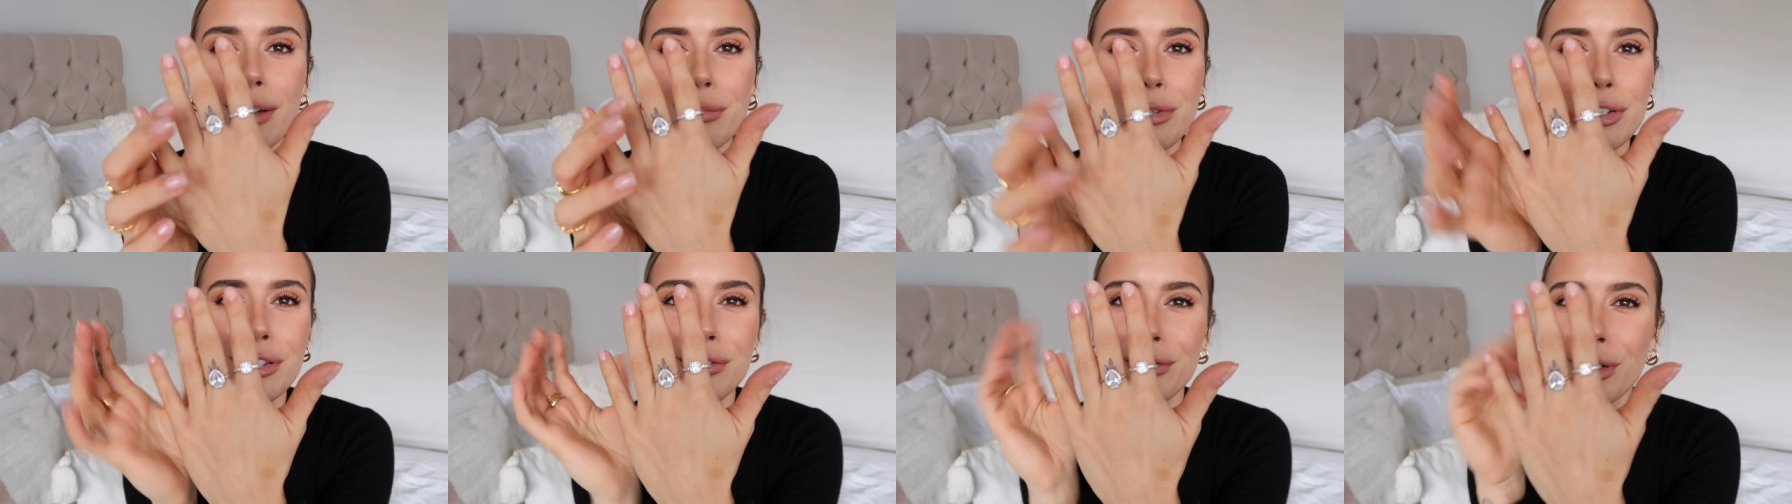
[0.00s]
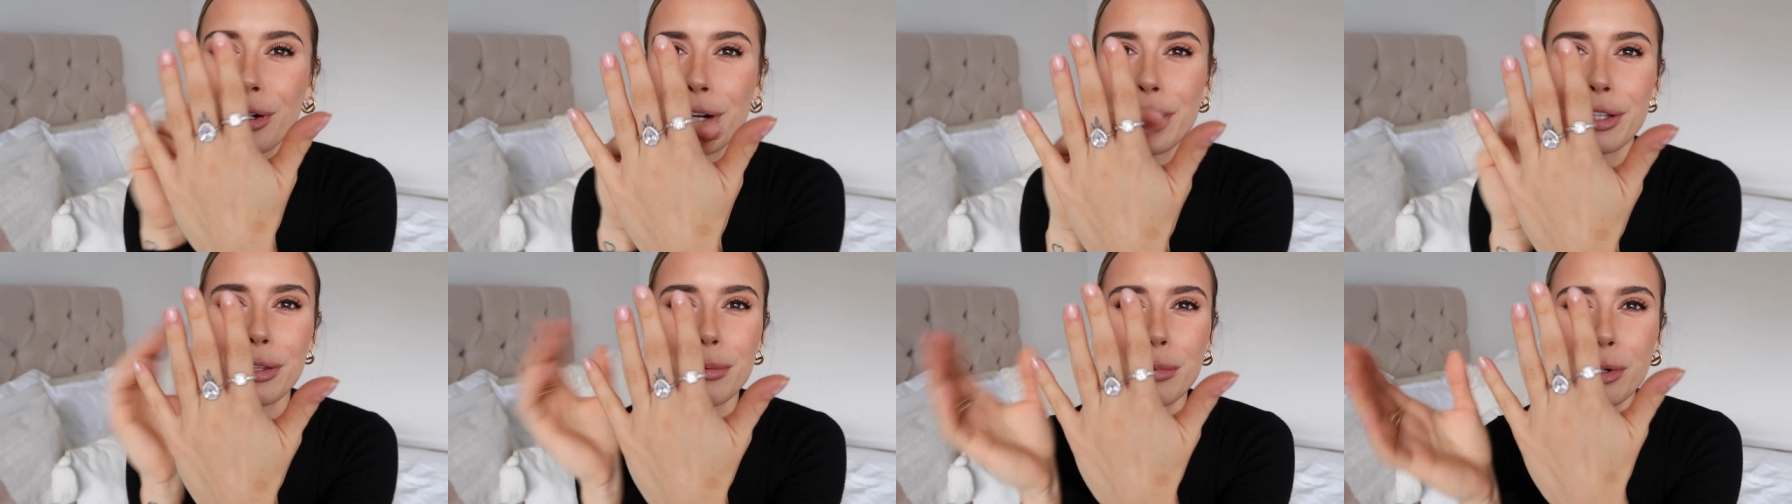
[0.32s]
I'm just
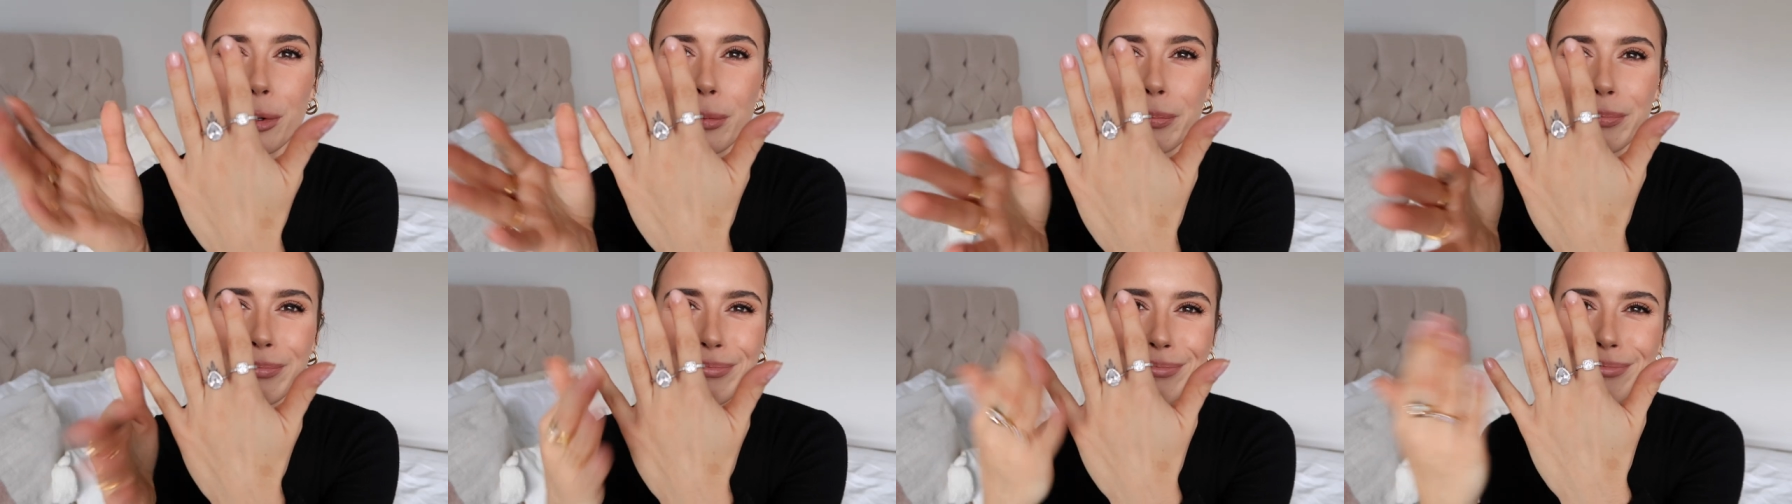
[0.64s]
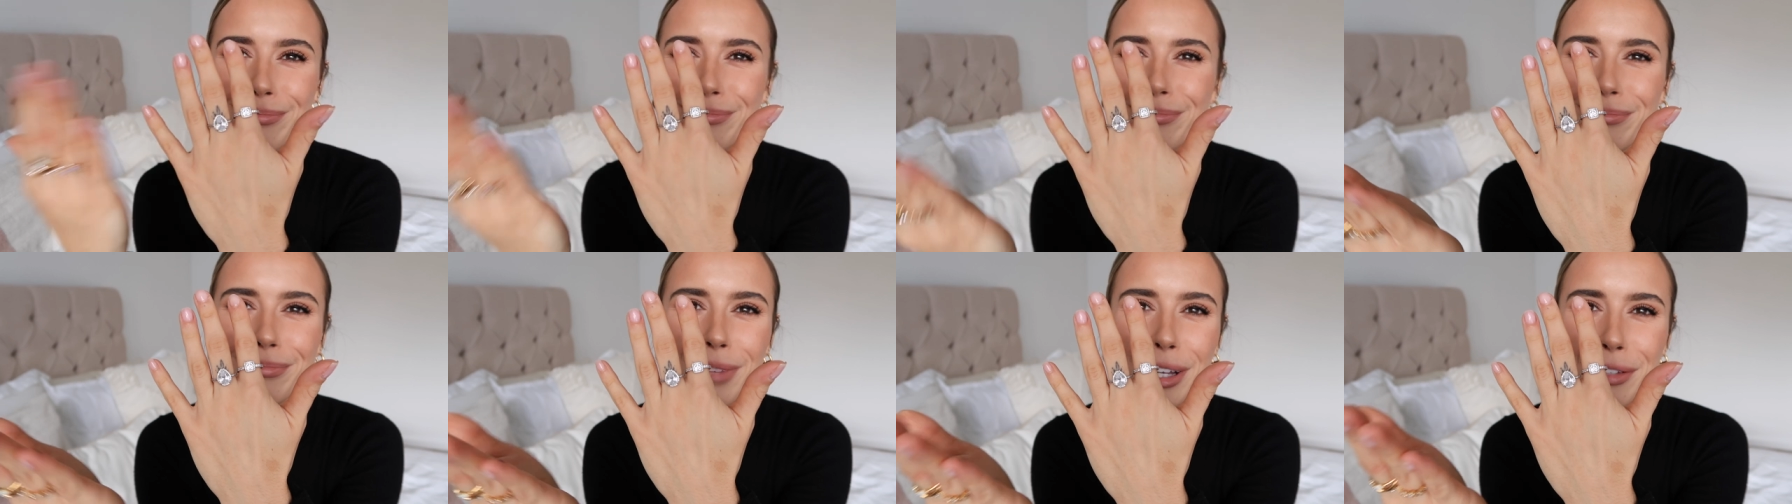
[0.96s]
throwing them on
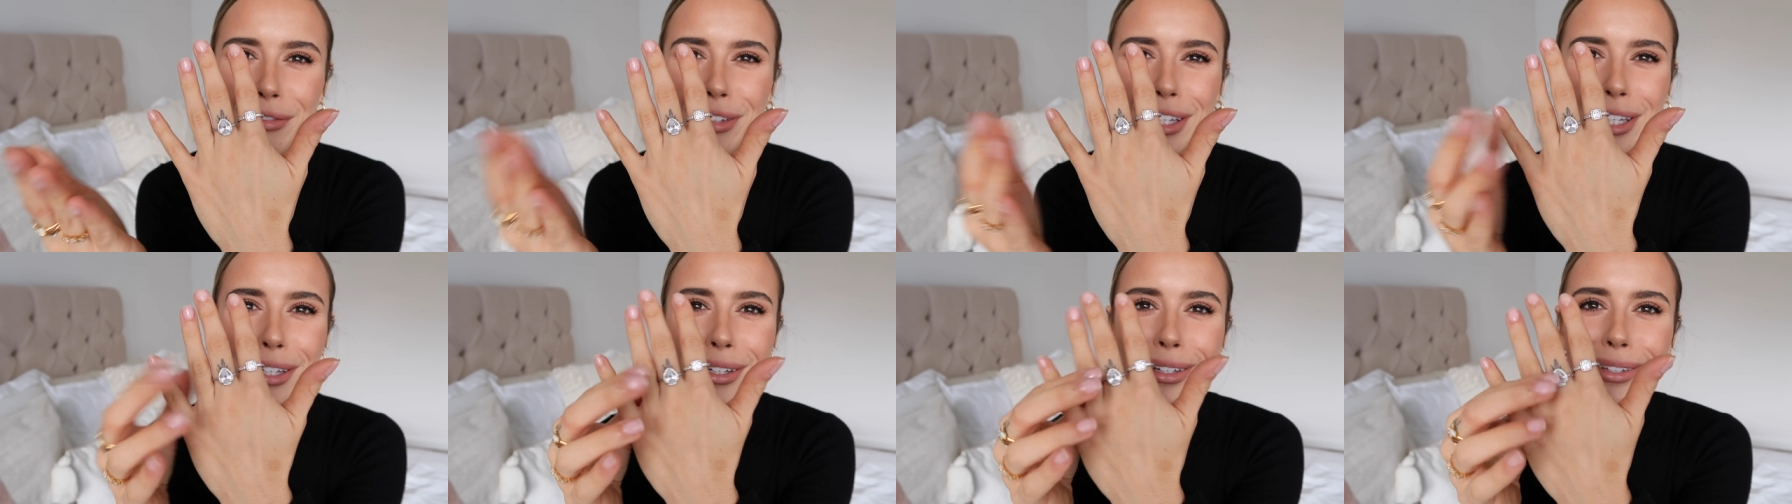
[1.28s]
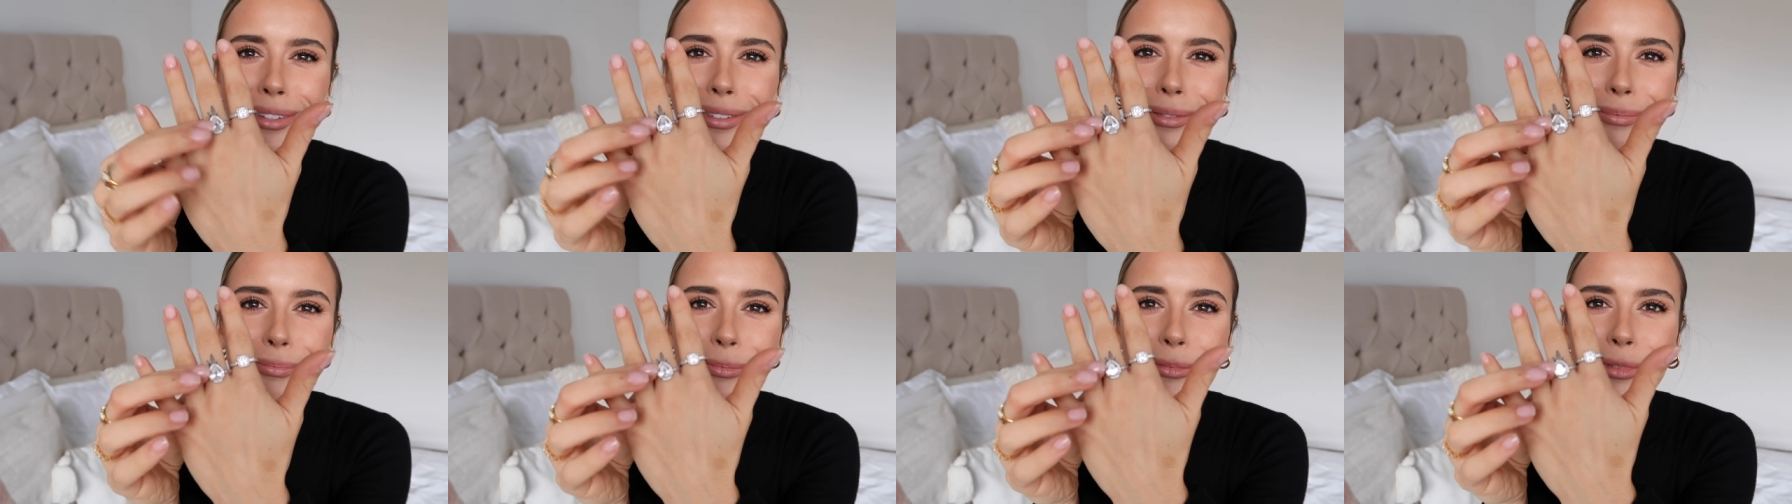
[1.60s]
my
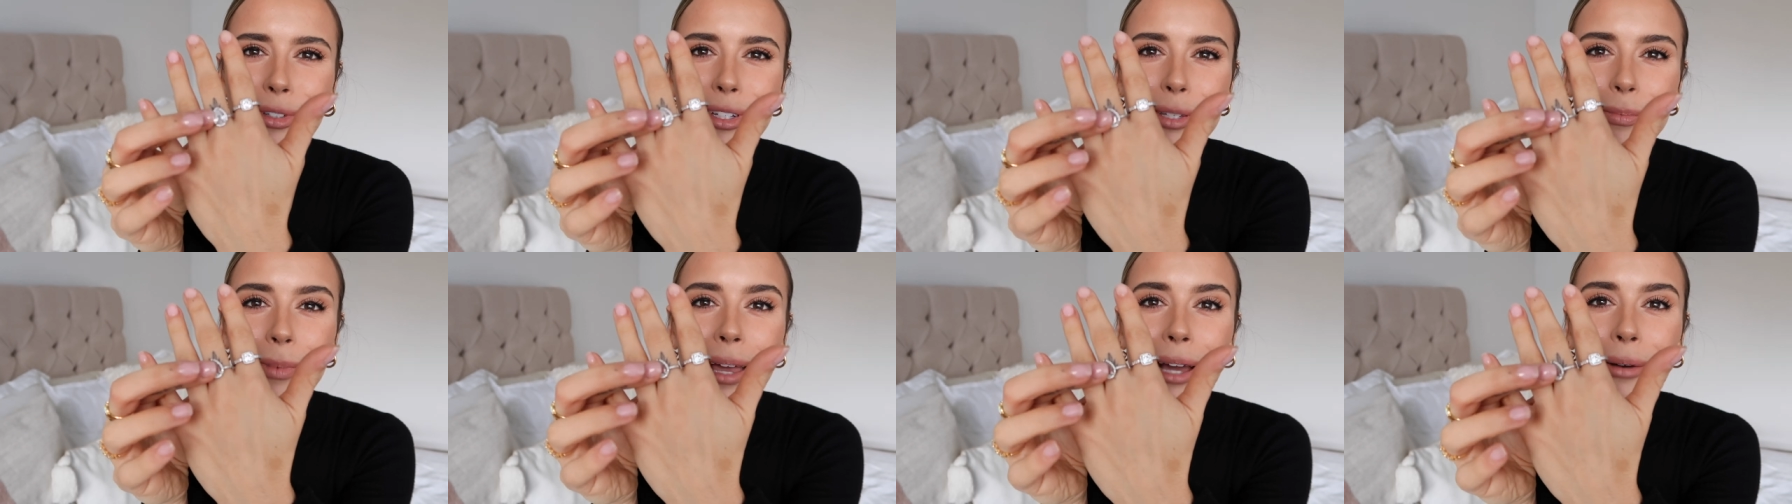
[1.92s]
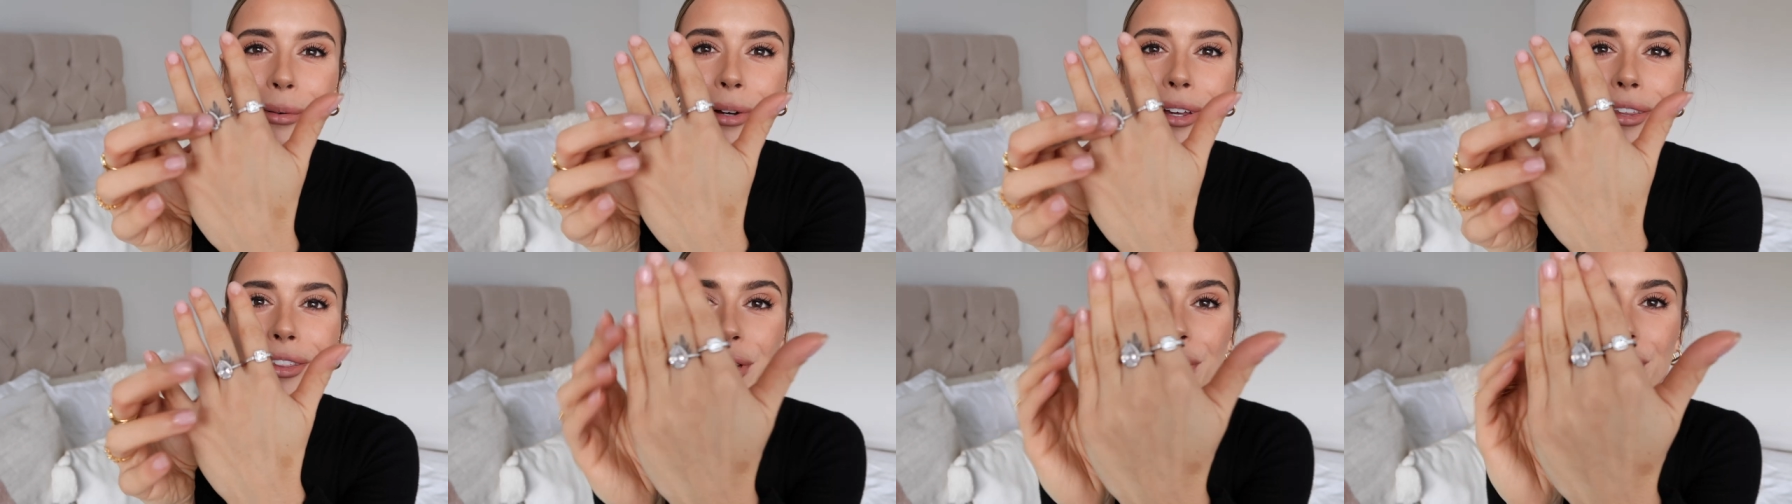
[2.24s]
fingers, just
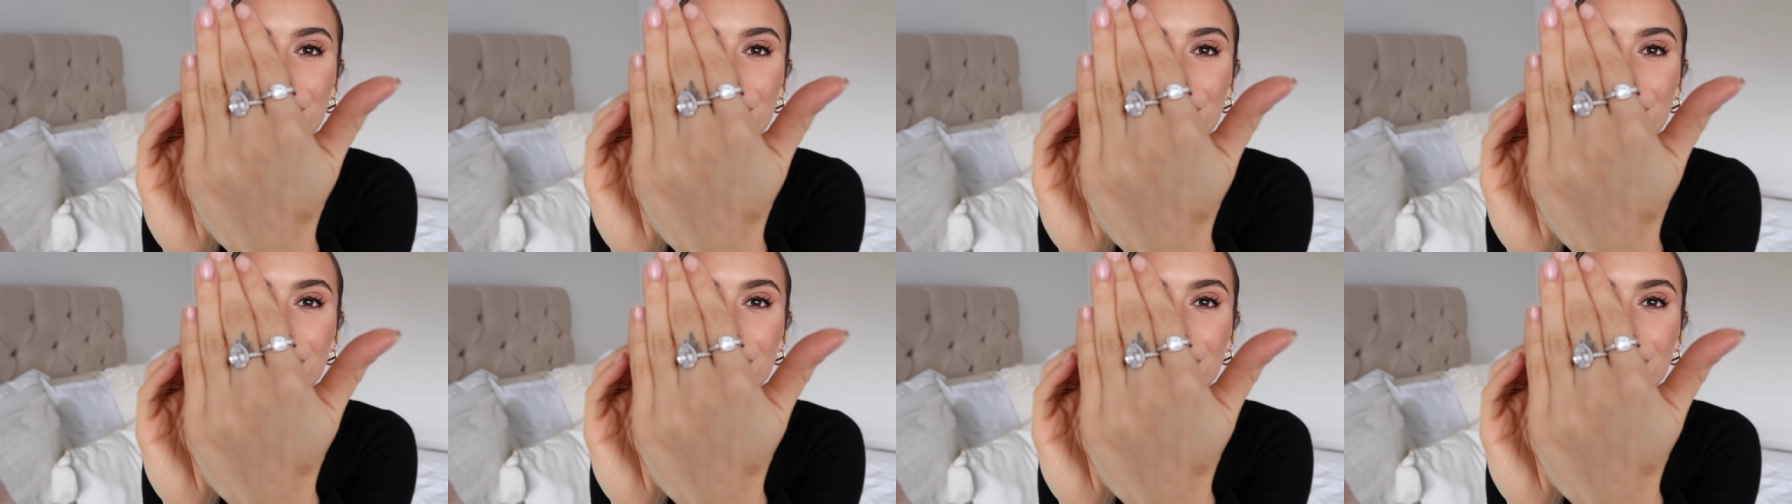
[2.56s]
bear with.